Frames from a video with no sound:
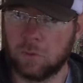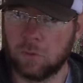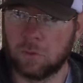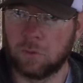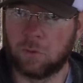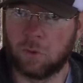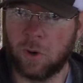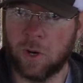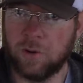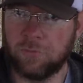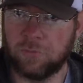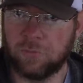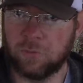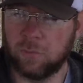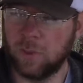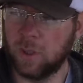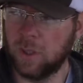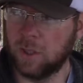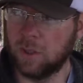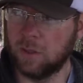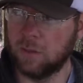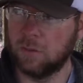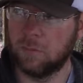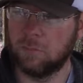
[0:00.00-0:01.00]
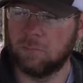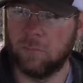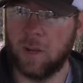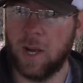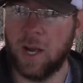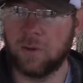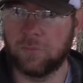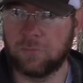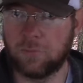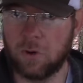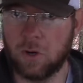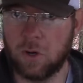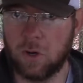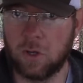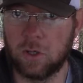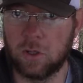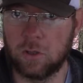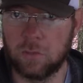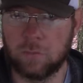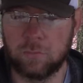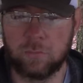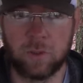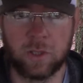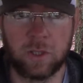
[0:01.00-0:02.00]
Great for me, bad for
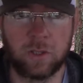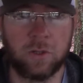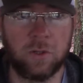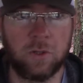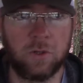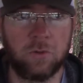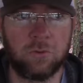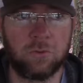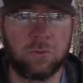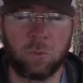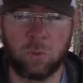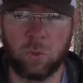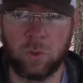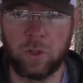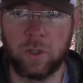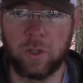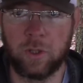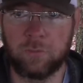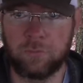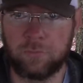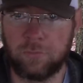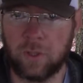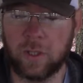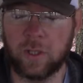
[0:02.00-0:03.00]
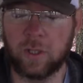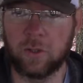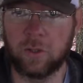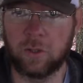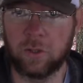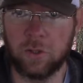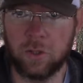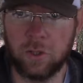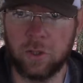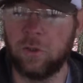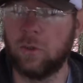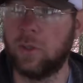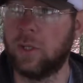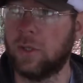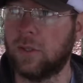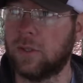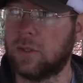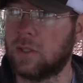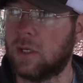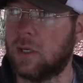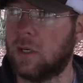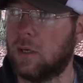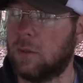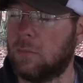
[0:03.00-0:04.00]
her, because we're in a freaking canoe at the
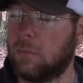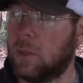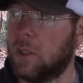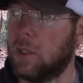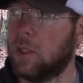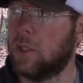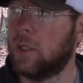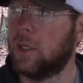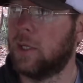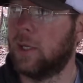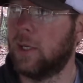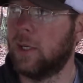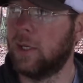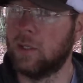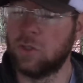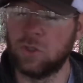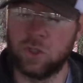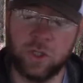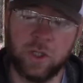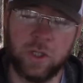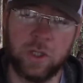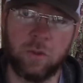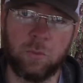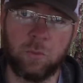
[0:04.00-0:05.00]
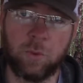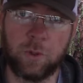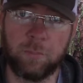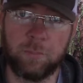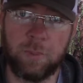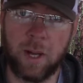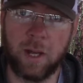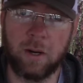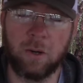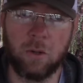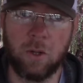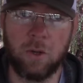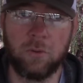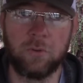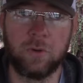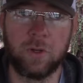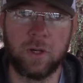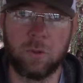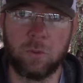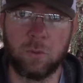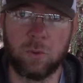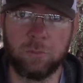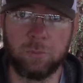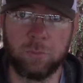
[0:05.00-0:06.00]
time and she didn't want to paddle over
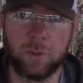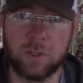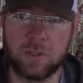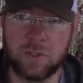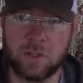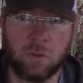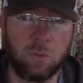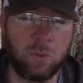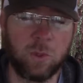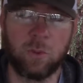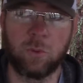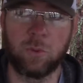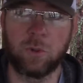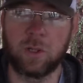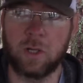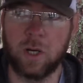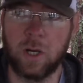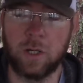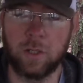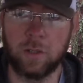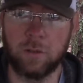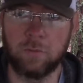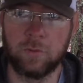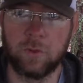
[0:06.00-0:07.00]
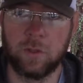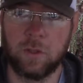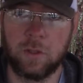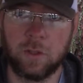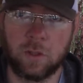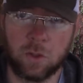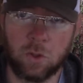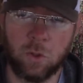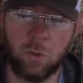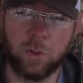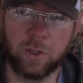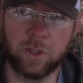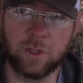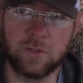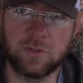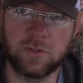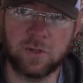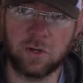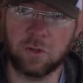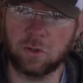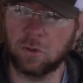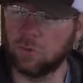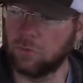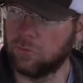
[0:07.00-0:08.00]
there with me, so we were kind of going in
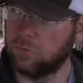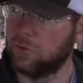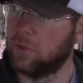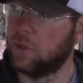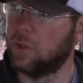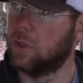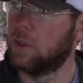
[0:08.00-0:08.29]
circles.